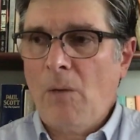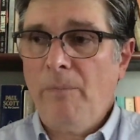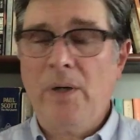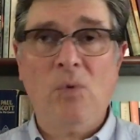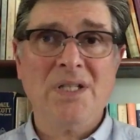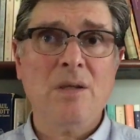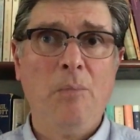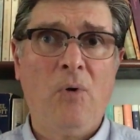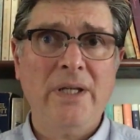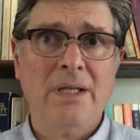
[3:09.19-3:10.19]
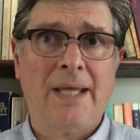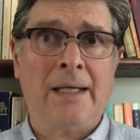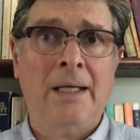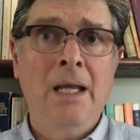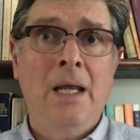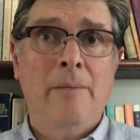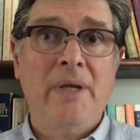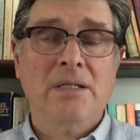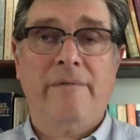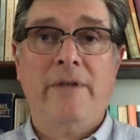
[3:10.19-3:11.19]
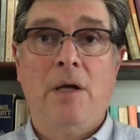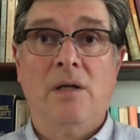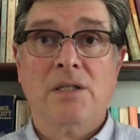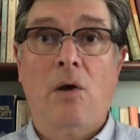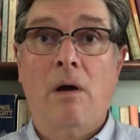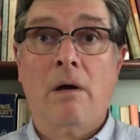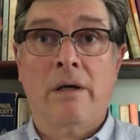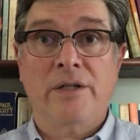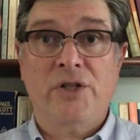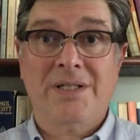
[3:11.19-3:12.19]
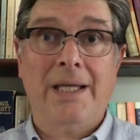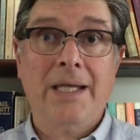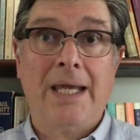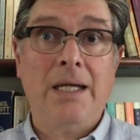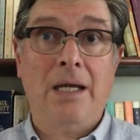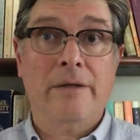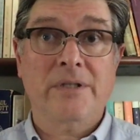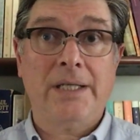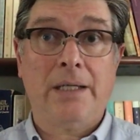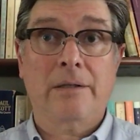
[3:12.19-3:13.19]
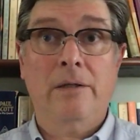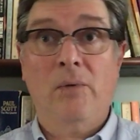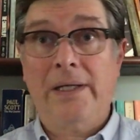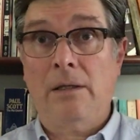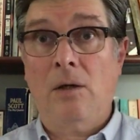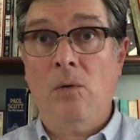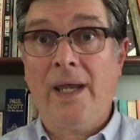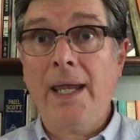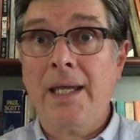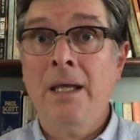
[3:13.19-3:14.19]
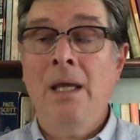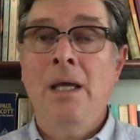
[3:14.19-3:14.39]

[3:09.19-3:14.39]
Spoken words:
But what's the point of that? Because if the arts are just like any other sector, well, okay,